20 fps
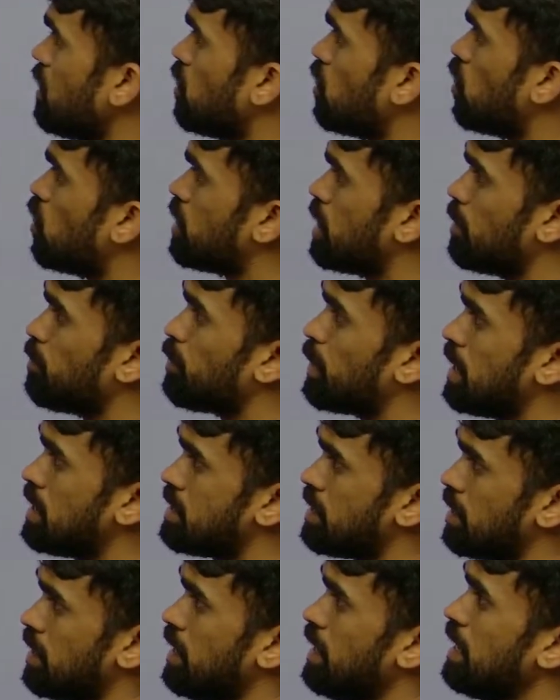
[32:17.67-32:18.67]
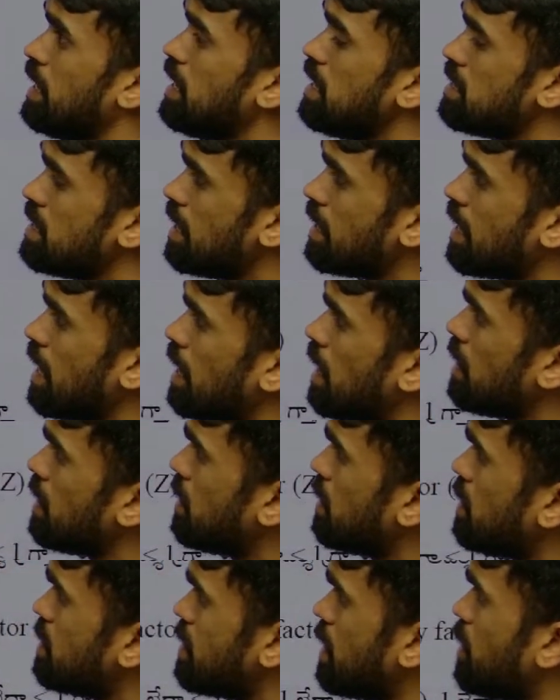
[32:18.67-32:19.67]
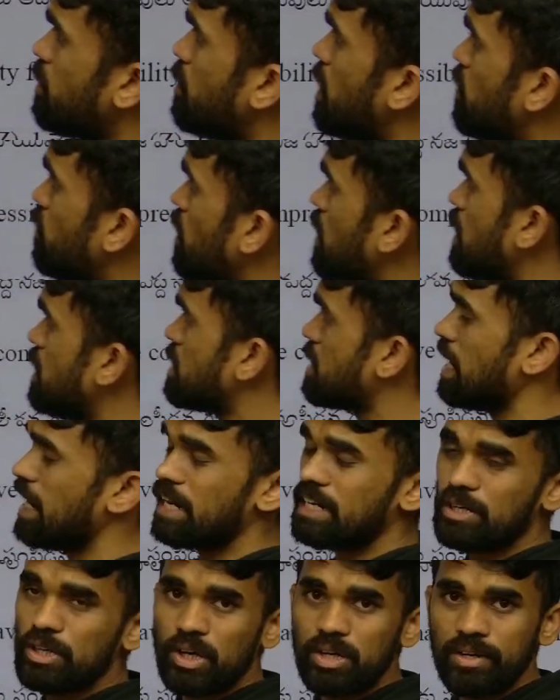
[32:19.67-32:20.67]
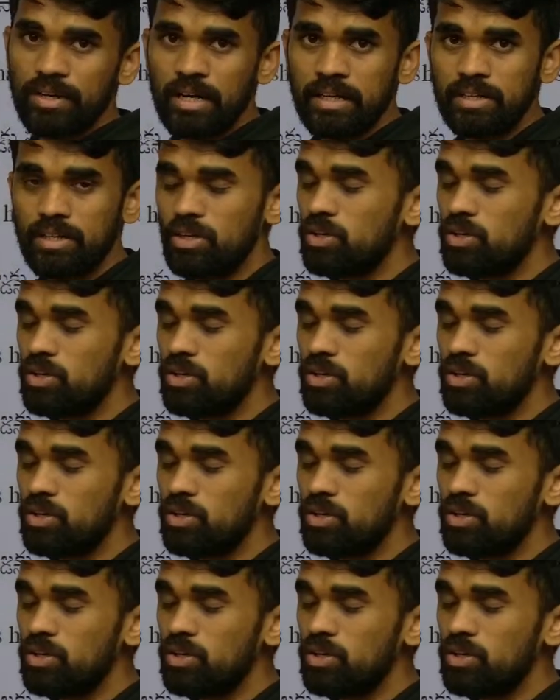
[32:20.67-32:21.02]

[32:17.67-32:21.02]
low temperature. Is that correct? The statement 1 is correct or not?